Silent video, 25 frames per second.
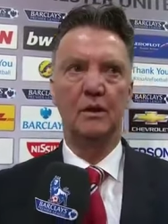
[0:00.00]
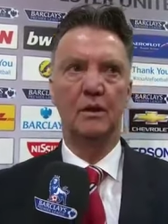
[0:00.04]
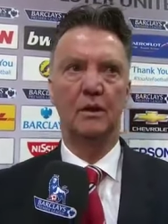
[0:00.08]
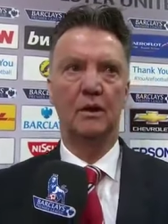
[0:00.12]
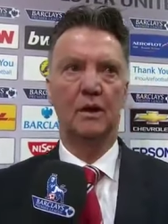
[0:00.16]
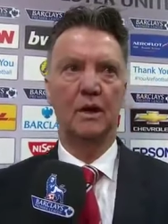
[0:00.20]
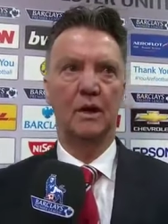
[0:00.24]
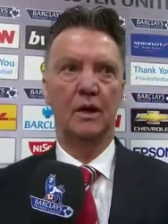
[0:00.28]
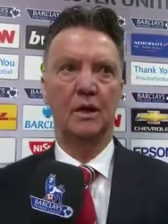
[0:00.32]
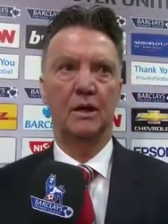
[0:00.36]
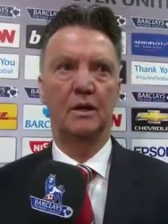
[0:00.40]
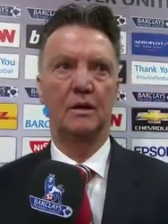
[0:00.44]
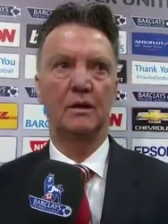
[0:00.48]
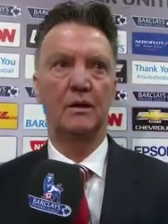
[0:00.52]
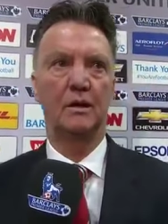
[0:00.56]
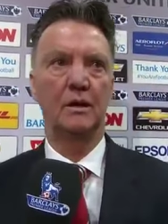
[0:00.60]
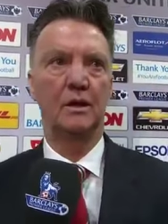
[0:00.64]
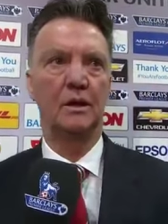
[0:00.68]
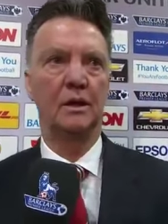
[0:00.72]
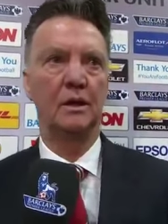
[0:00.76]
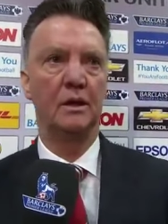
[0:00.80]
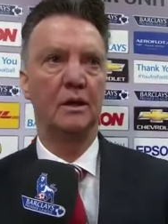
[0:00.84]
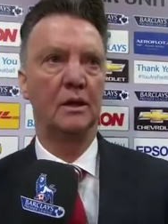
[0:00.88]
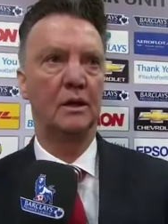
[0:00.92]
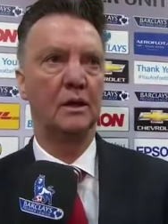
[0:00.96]
Yeah,
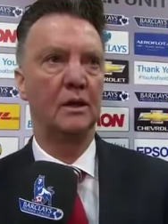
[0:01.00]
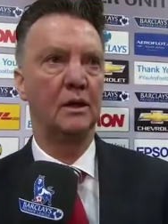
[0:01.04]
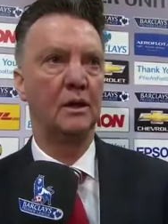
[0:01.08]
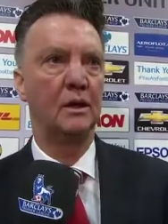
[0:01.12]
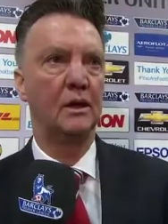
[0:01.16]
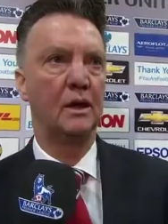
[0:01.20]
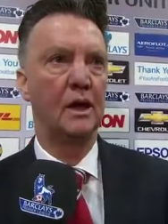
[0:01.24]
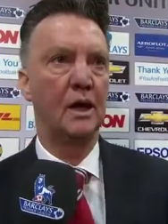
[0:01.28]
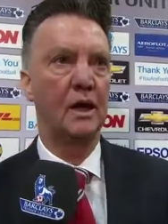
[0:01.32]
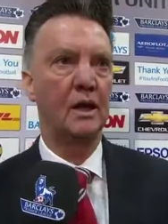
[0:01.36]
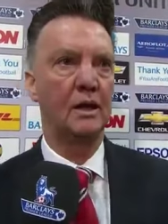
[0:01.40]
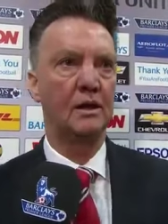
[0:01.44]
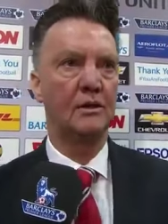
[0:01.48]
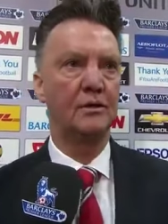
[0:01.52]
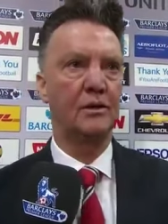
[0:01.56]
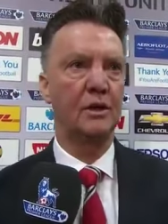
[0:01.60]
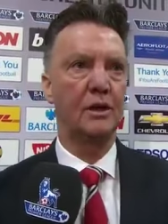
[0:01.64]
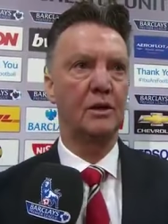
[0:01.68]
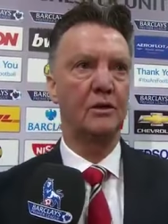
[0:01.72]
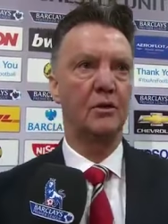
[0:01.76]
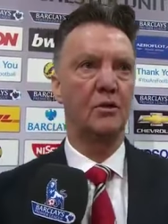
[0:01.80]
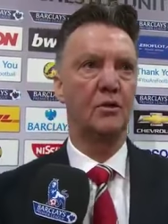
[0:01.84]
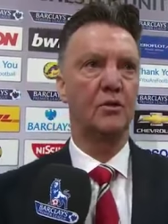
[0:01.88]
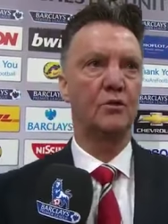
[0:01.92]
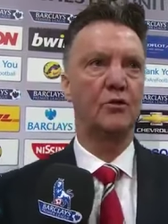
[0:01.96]
uh, I
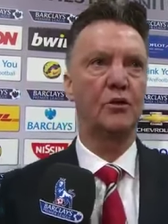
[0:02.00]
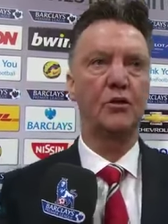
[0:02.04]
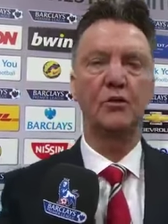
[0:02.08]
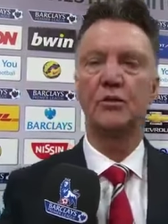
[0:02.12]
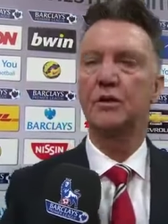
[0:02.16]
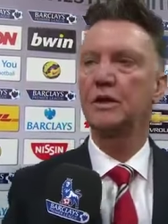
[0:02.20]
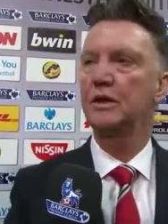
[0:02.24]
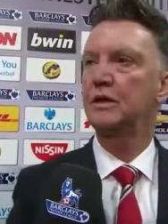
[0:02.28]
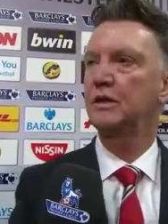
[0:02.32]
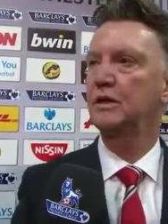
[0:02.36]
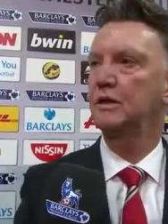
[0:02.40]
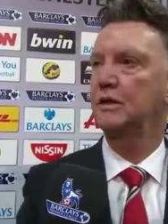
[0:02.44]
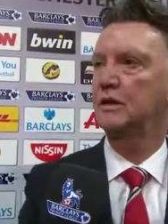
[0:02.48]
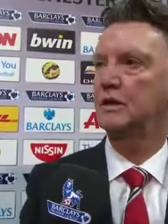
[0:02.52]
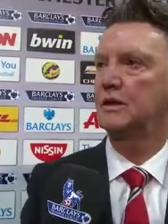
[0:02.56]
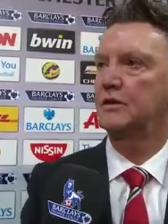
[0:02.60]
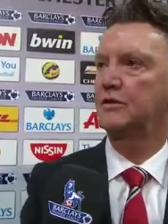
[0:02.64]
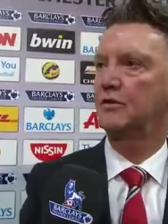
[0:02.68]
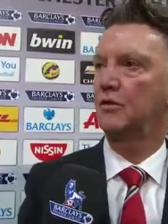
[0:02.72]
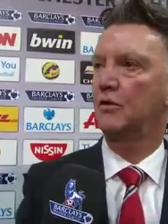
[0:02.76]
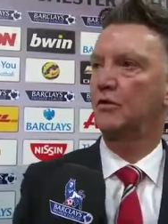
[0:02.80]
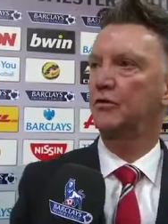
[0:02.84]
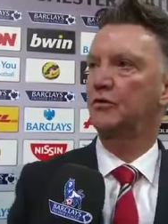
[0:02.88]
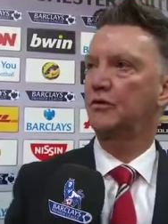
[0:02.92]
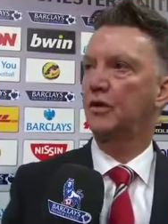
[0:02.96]
think also that it
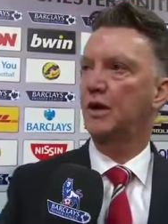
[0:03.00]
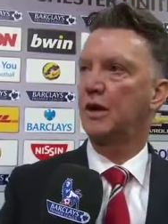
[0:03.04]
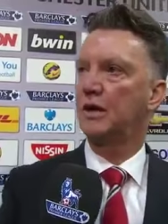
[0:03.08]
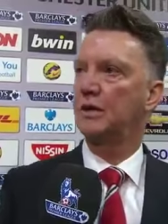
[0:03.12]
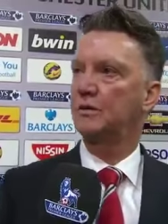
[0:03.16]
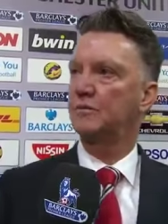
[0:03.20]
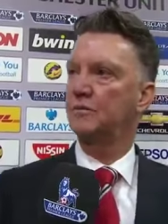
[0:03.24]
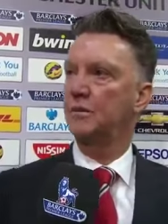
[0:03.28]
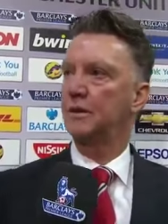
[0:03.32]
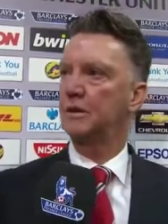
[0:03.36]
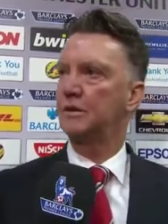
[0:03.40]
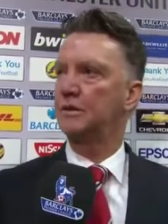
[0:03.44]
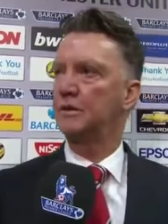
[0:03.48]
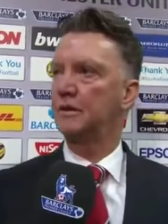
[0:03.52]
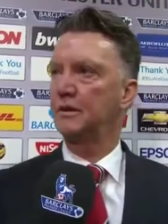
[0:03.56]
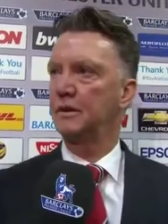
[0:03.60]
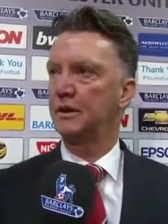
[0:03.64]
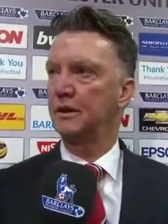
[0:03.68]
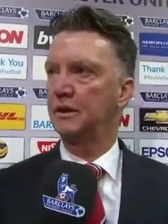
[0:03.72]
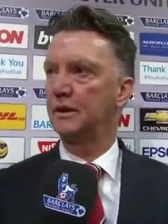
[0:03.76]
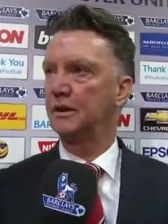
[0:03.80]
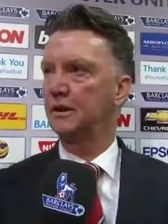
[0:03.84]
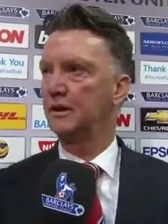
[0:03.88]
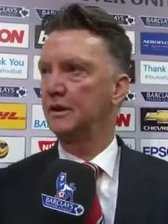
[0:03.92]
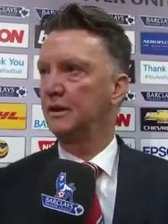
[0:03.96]
is offside, but uh,
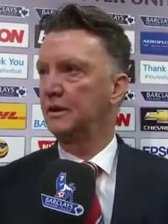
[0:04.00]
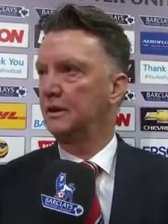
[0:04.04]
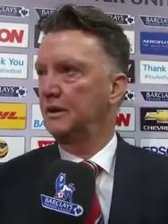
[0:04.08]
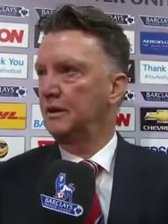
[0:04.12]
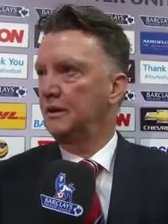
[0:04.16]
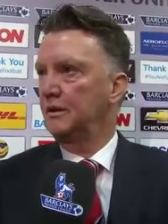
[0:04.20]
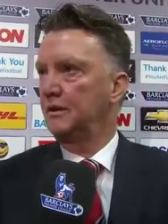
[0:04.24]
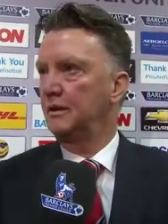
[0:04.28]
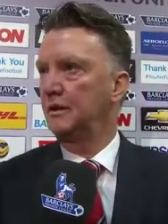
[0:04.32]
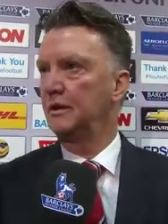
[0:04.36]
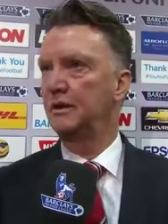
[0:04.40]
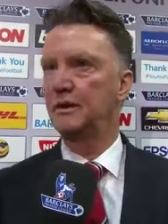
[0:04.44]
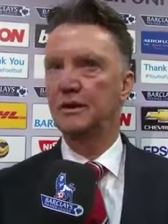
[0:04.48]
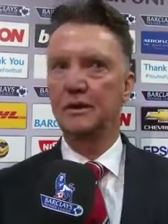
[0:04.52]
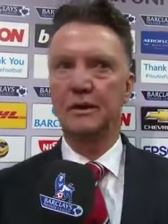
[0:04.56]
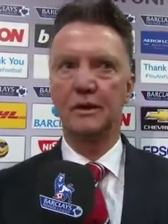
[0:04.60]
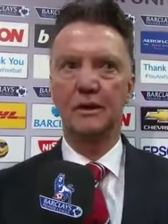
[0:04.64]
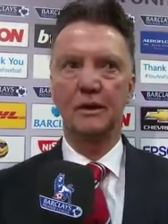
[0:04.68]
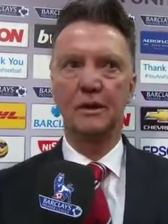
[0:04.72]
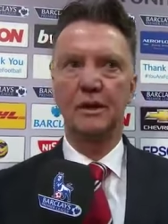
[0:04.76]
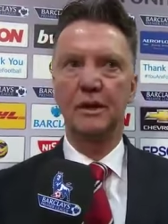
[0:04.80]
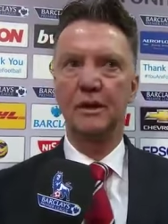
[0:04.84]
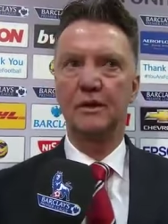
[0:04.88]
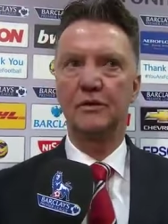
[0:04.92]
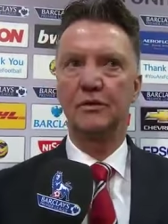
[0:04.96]
uh
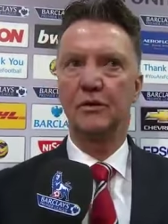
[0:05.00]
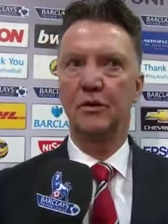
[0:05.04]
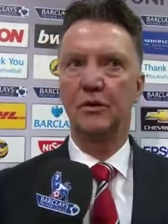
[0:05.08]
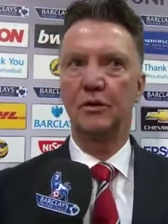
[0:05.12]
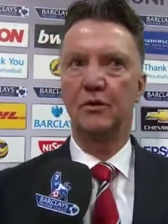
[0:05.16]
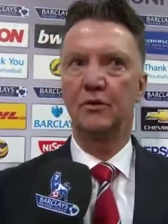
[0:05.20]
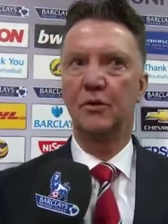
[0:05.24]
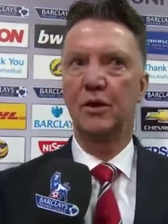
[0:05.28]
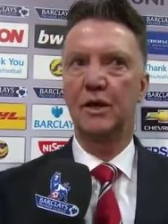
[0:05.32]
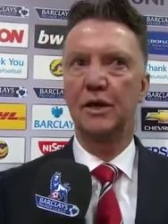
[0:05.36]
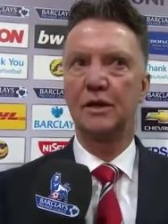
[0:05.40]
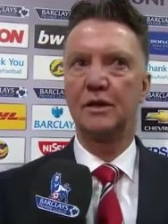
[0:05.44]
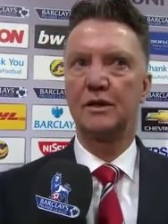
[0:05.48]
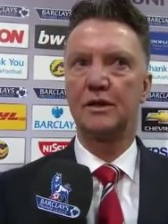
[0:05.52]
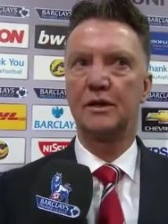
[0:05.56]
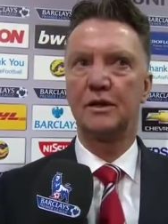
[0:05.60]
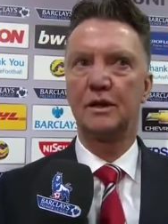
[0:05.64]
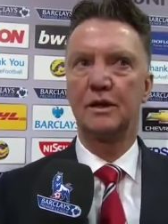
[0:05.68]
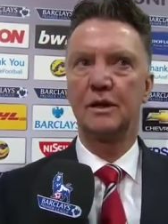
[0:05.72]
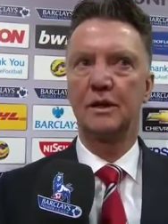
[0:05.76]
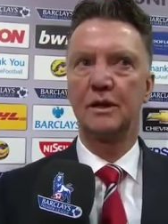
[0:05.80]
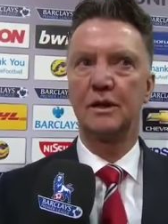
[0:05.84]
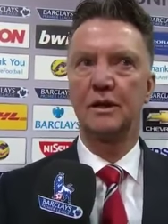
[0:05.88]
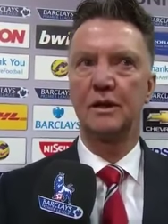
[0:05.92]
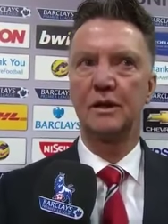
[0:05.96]
it's always
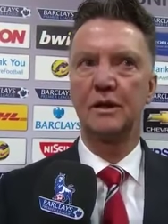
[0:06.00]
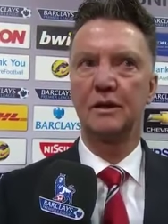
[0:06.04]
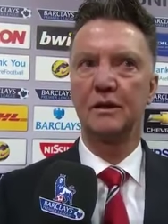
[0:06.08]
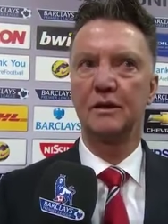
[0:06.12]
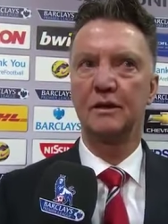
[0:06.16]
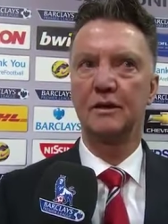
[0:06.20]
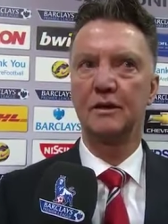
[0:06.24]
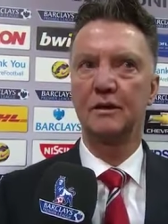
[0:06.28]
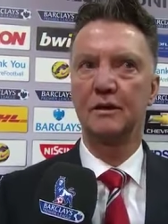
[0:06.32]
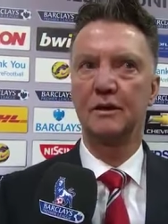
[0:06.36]
uh,